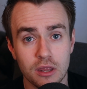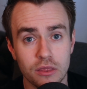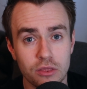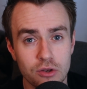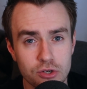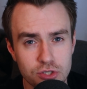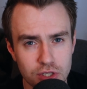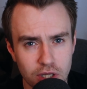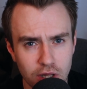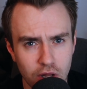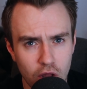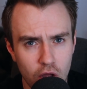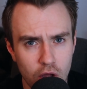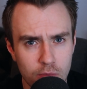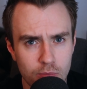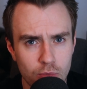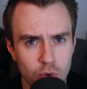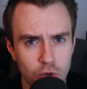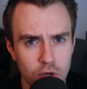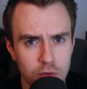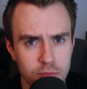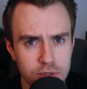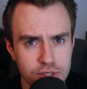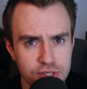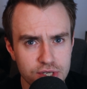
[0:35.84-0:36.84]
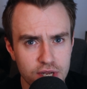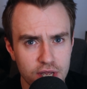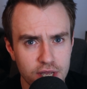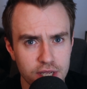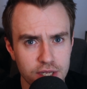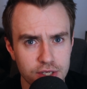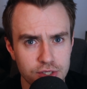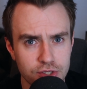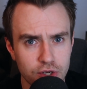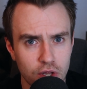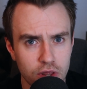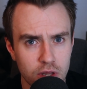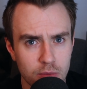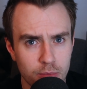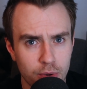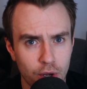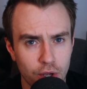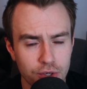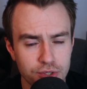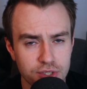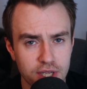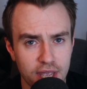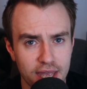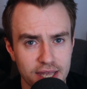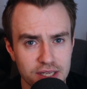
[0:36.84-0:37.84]
there's a lot more besides on the
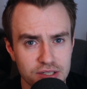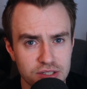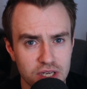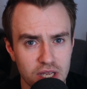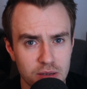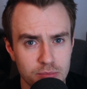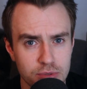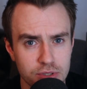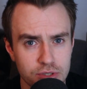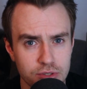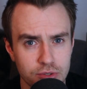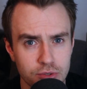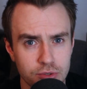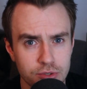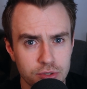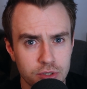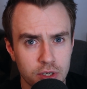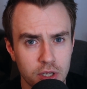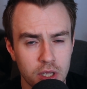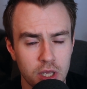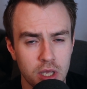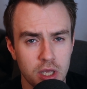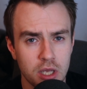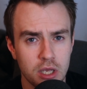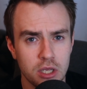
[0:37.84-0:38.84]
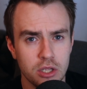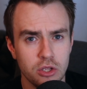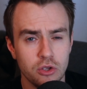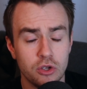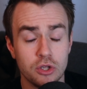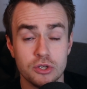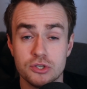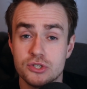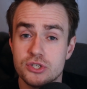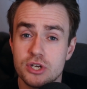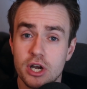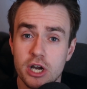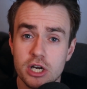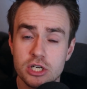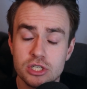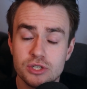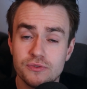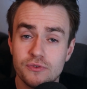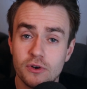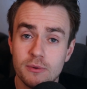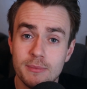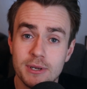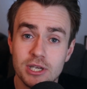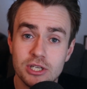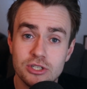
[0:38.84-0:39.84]
podcast episode. You can
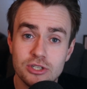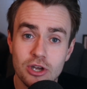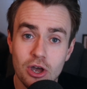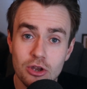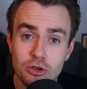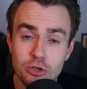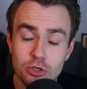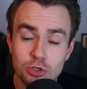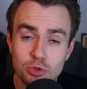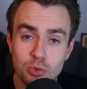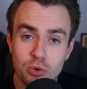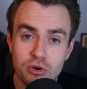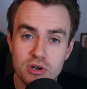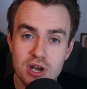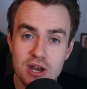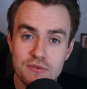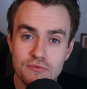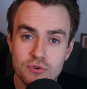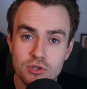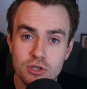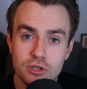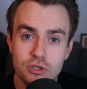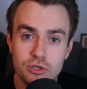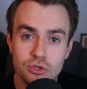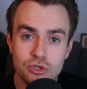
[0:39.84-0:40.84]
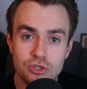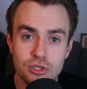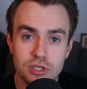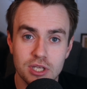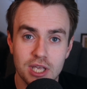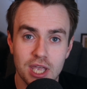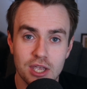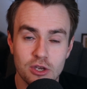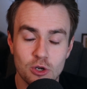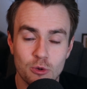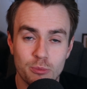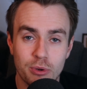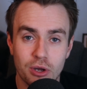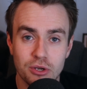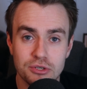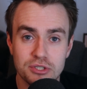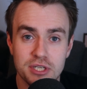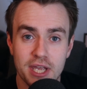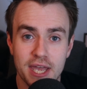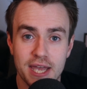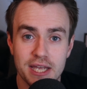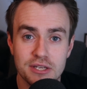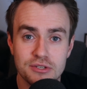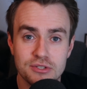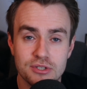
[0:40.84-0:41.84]
search for Macdonald wherever you usually get your
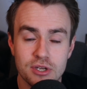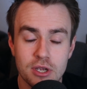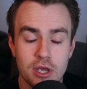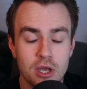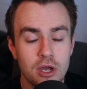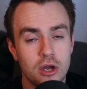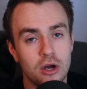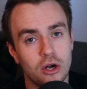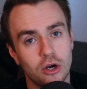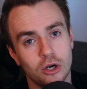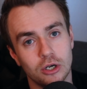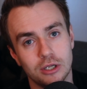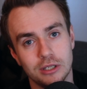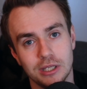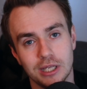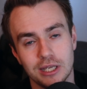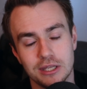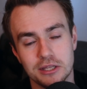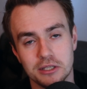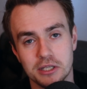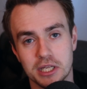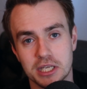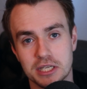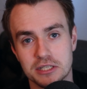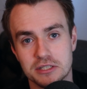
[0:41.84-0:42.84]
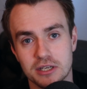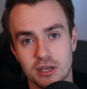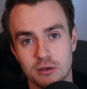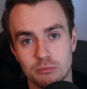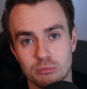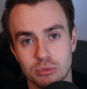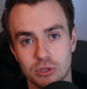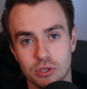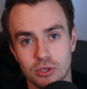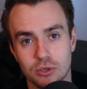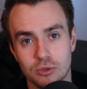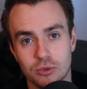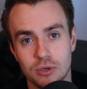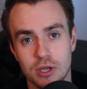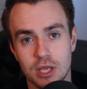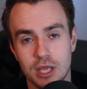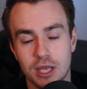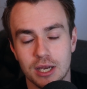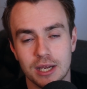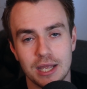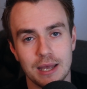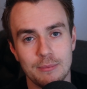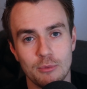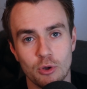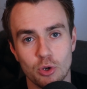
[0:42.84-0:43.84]
podcasts, or click the link down below.
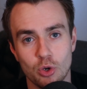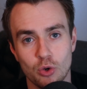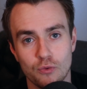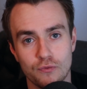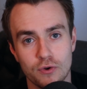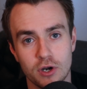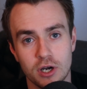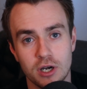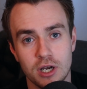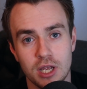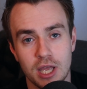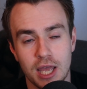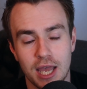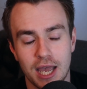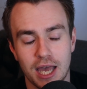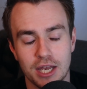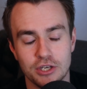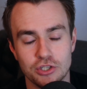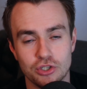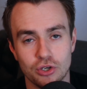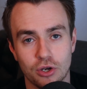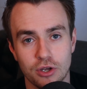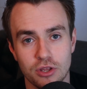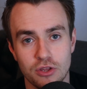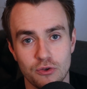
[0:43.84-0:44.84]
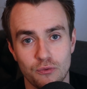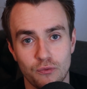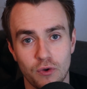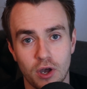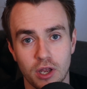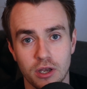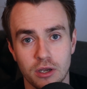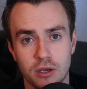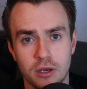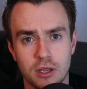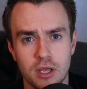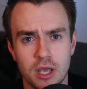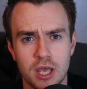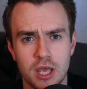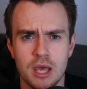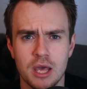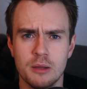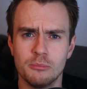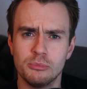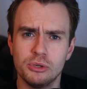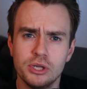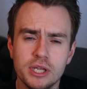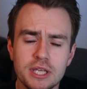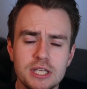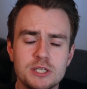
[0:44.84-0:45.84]
Come on over and join the fun.
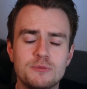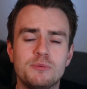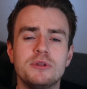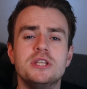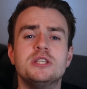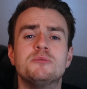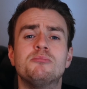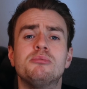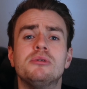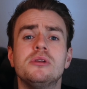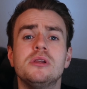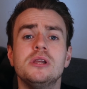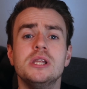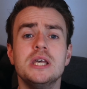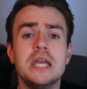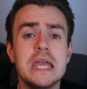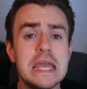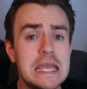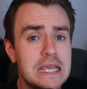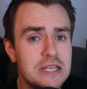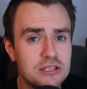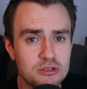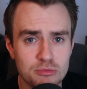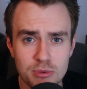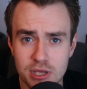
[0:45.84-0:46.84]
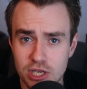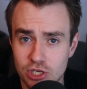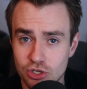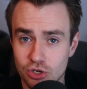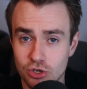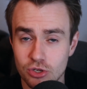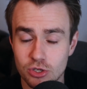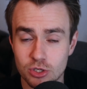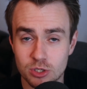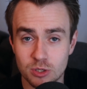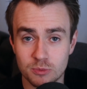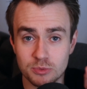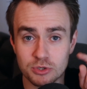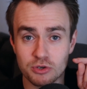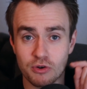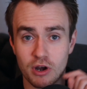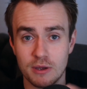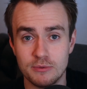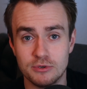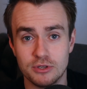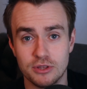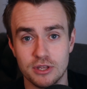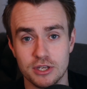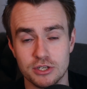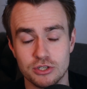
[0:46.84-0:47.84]
Please, please, please make sure you
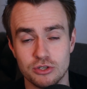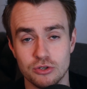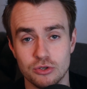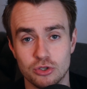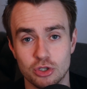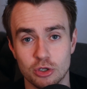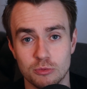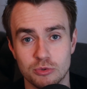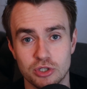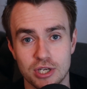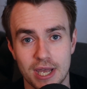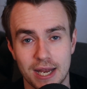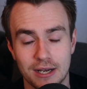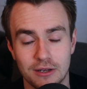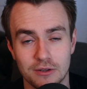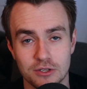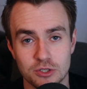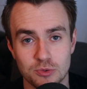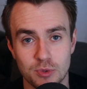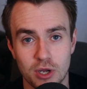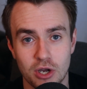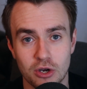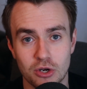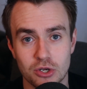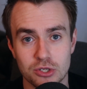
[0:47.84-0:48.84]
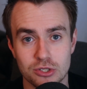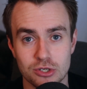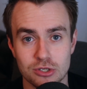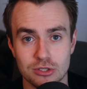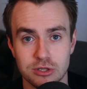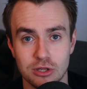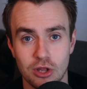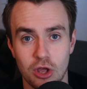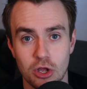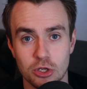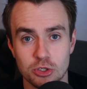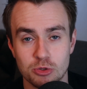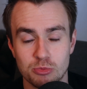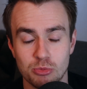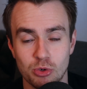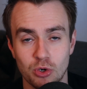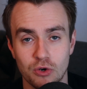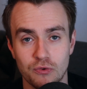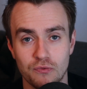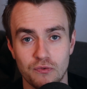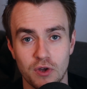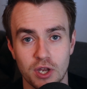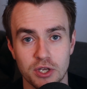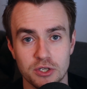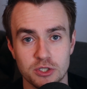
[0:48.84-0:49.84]
subscribe to this YouTube channel as well, because there's lots
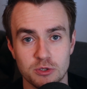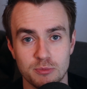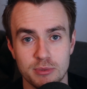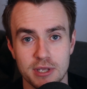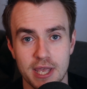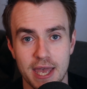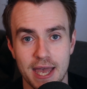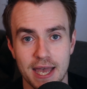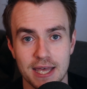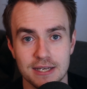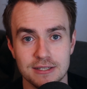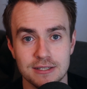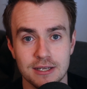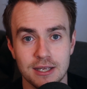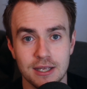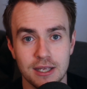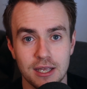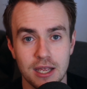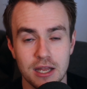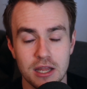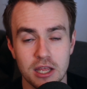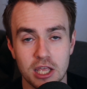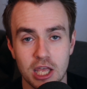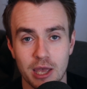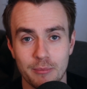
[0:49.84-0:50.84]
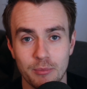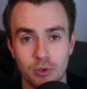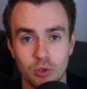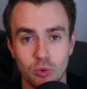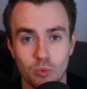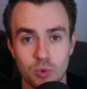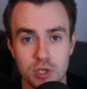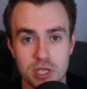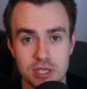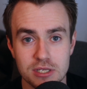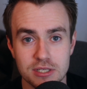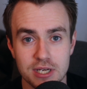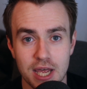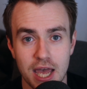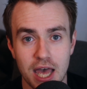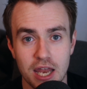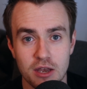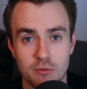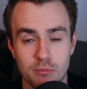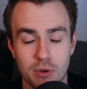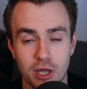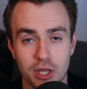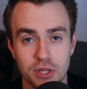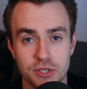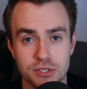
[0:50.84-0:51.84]
more fun to be had in the coming weeks
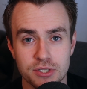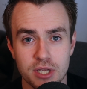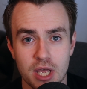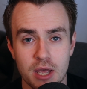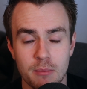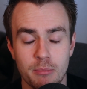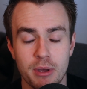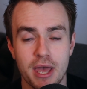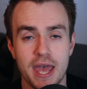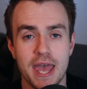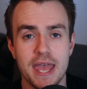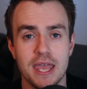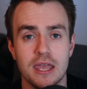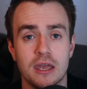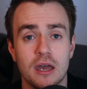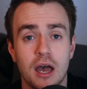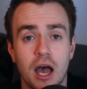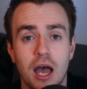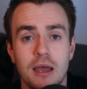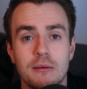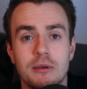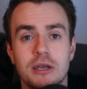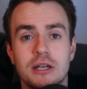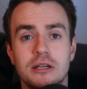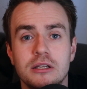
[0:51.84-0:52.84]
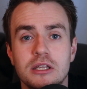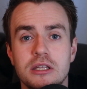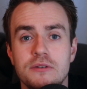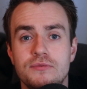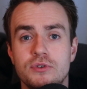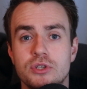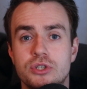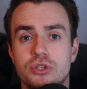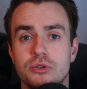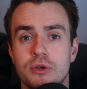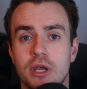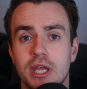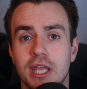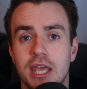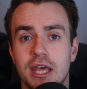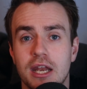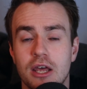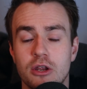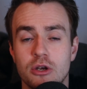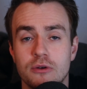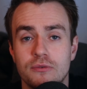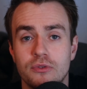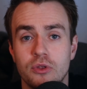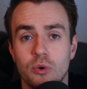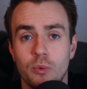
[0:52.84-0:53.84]
and months. But hey, I'm going to leave you to it and
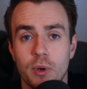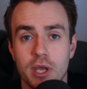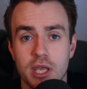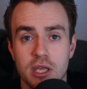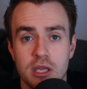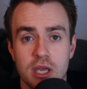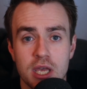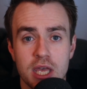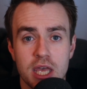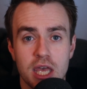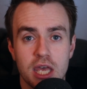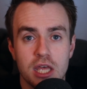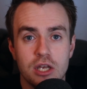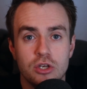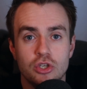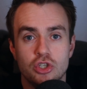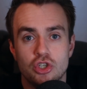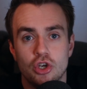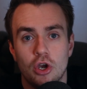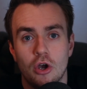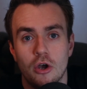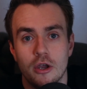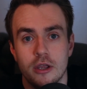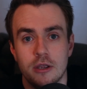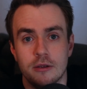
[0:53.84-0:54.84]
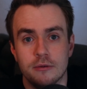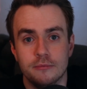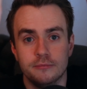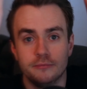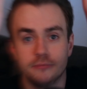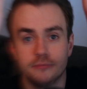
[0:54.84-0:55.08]
get out of the way. Enjoy.